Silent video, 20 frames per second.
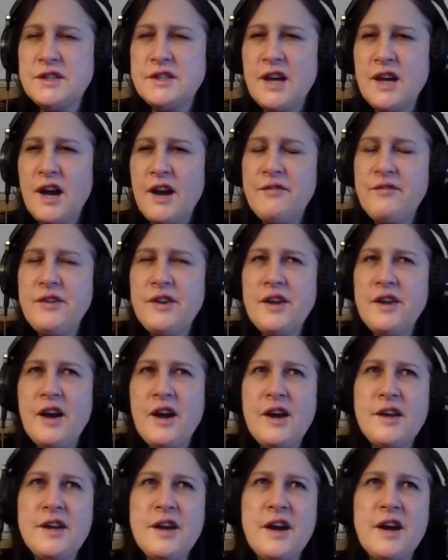I think
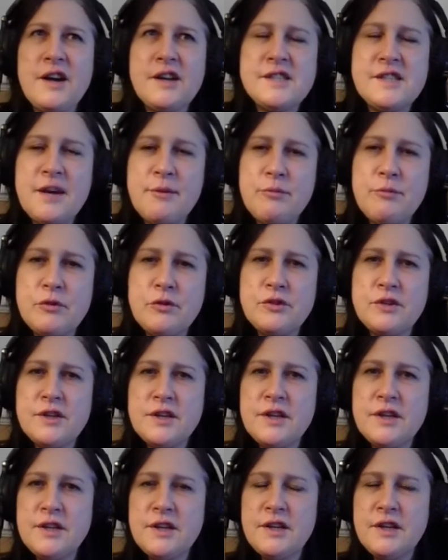I I dabbled
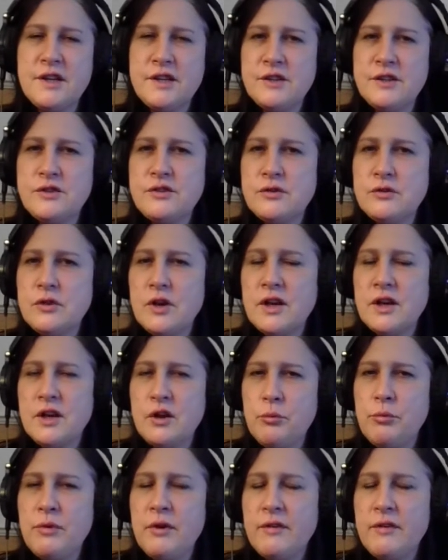into a
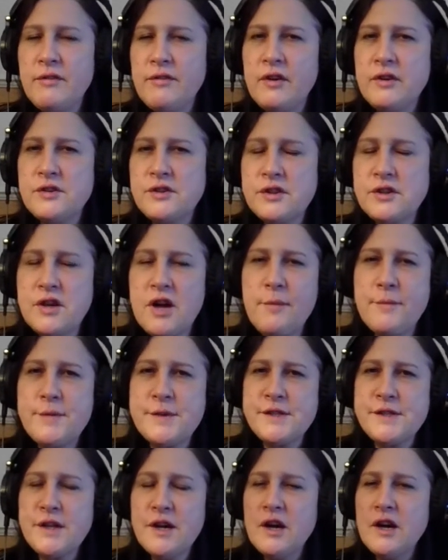little bit of Der
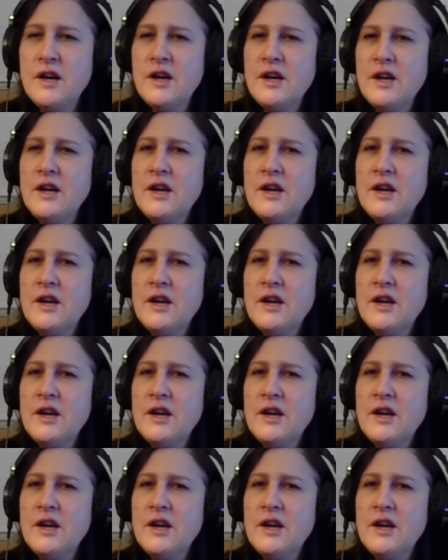Kommissar